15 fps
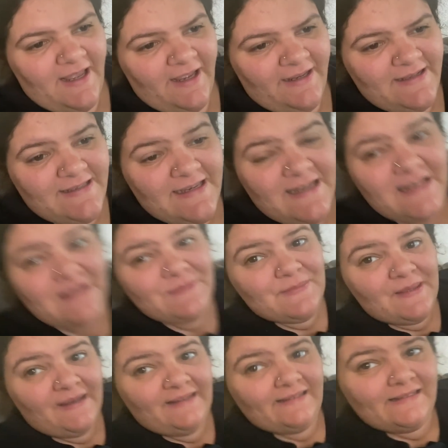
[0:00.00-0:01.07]
19
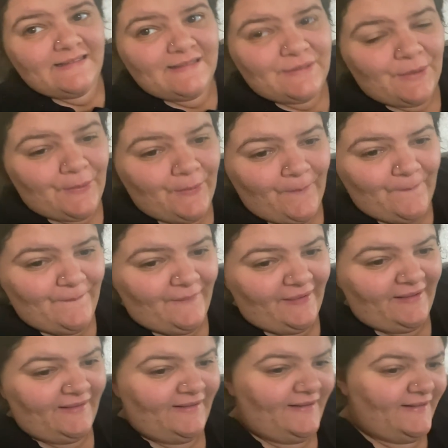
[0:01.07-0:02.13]
minutes. Oh my
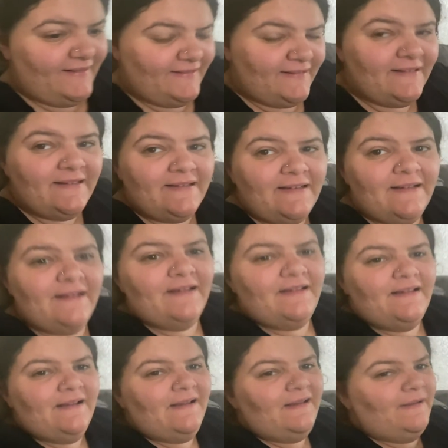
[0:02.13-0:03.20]
god.
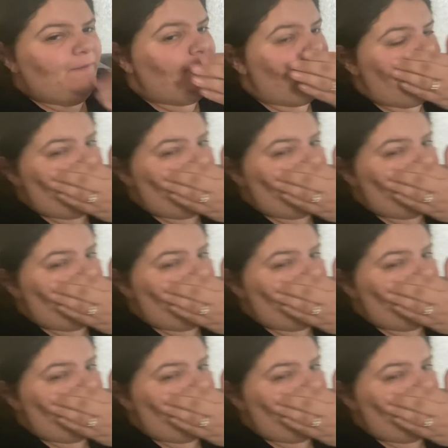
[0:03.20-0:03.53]
But